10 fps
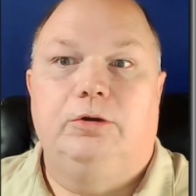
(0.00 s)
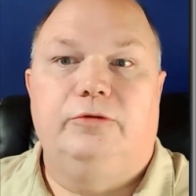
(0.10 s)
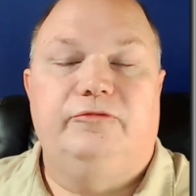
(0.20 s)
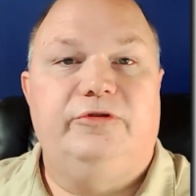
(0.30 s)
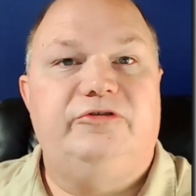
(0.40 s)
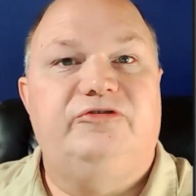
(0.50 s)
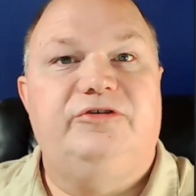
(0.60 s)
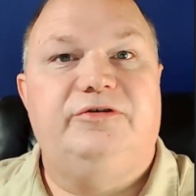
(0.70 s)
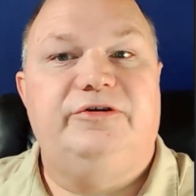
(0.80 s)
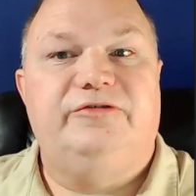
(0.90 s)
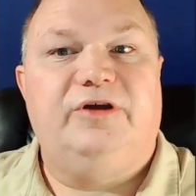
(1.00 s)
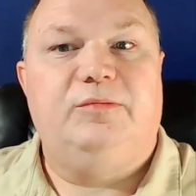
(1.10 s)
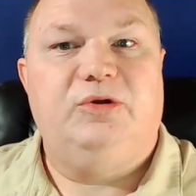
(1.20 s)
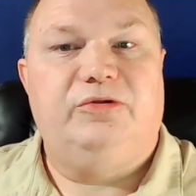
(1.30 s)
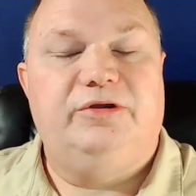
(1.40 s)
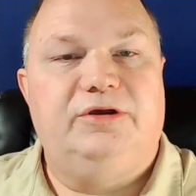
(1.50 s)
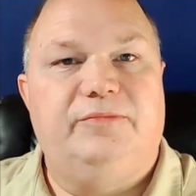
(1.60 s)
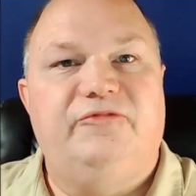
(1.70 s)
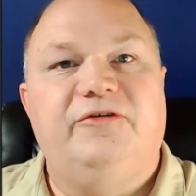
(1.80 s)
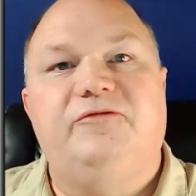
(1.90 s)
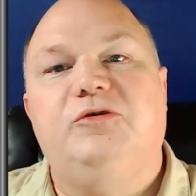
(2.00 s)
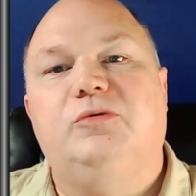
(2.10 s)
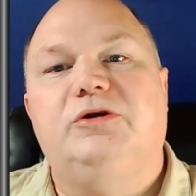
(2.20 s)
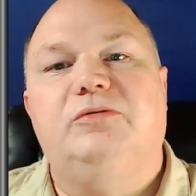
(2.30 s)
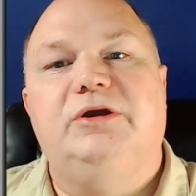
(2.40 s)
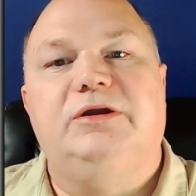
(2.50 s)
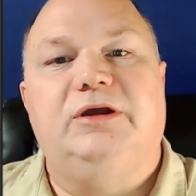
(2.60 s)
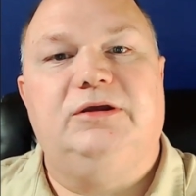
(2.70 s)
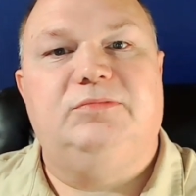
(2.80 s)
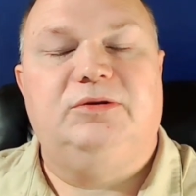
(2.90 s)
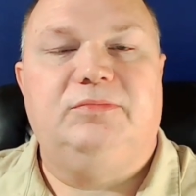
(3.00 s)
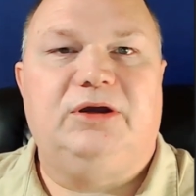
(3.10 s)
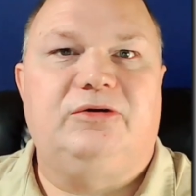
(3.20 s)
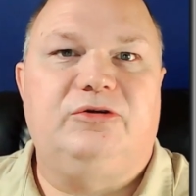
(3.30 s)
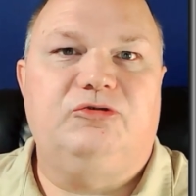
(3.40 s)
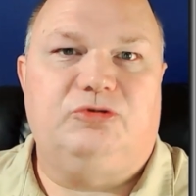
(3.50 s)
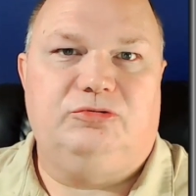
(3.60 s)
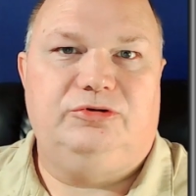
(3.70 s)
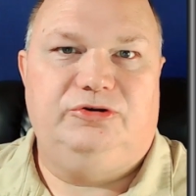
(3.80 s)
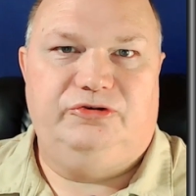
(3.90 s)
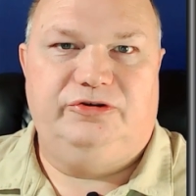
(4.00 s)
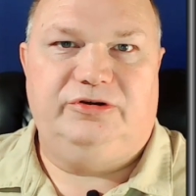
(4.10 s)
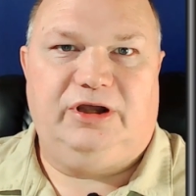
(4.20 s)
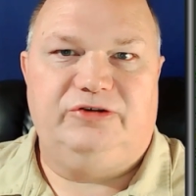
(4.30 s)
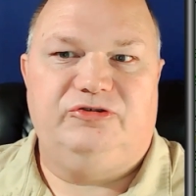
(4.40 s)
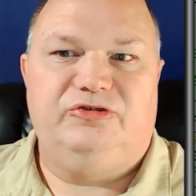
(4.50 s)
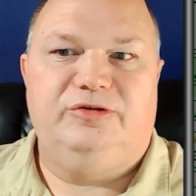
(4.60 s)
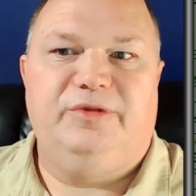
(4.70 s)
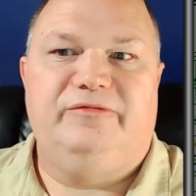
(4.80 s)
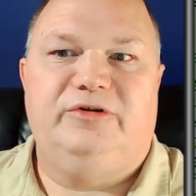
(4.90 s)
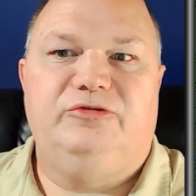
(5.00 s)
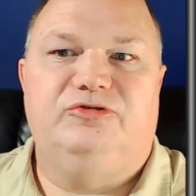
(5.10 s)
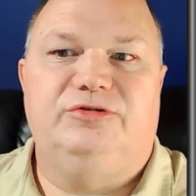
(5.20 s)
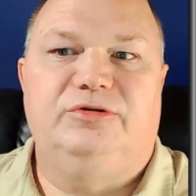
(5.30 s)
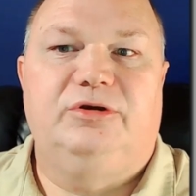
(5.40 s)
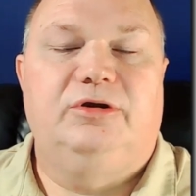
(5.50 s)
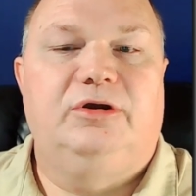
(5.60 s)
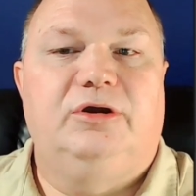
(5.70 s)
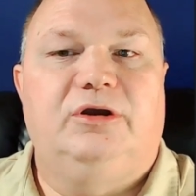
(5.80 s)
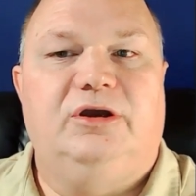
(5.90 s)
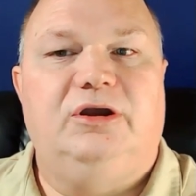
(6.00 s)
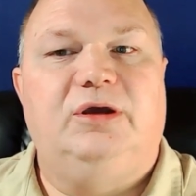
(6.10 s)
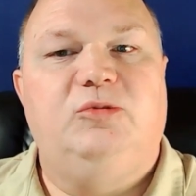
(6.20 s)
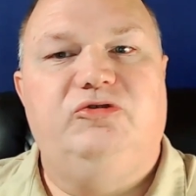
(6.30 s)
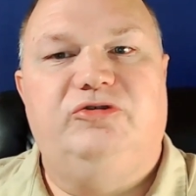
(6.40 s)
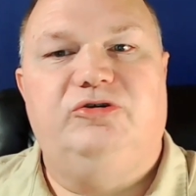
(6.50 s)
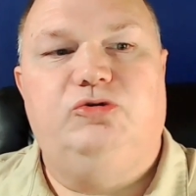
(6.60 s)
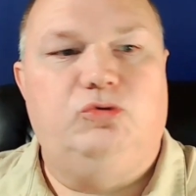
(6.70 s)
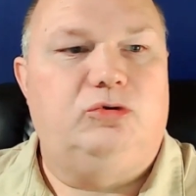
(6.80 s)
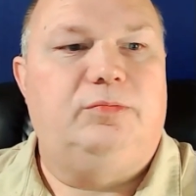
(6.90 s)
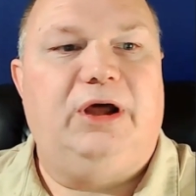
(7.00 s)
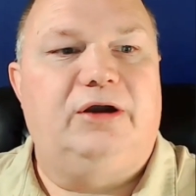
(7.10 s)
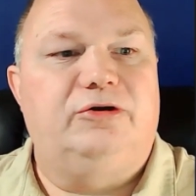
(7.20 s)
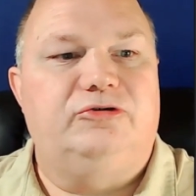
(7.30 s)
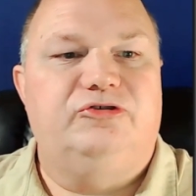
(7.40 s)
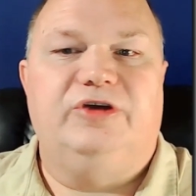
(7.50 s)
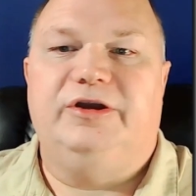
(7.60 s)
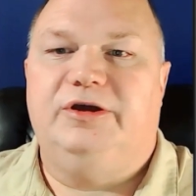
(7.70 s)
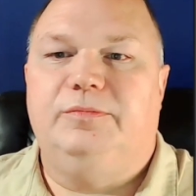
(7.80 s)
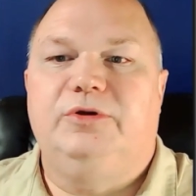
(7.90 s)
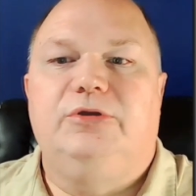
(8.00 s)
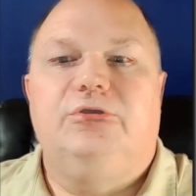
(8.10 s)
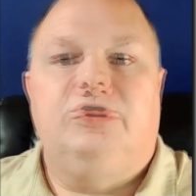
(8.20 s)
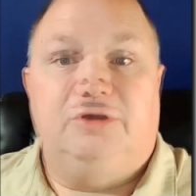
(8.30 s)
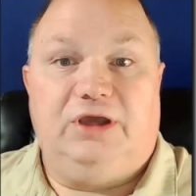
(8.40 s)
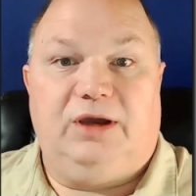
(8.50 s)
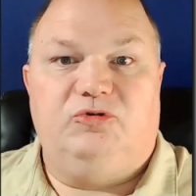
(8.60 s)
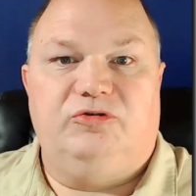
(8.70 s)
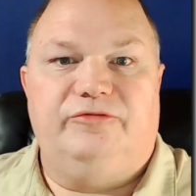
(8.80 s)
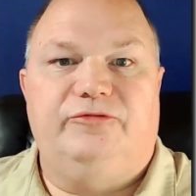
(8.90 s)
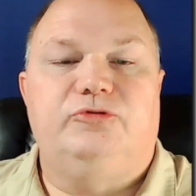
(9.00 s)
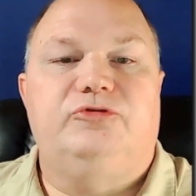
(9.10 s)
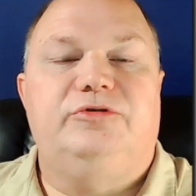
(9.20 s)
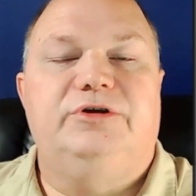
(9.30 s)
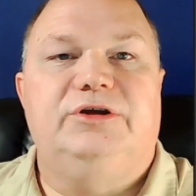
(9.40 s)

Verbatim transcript: For this series, I built the EUP 5108 8-bit microcontroller using Logisim Evolution, and I'm using a dual monitor setup to capture the full screen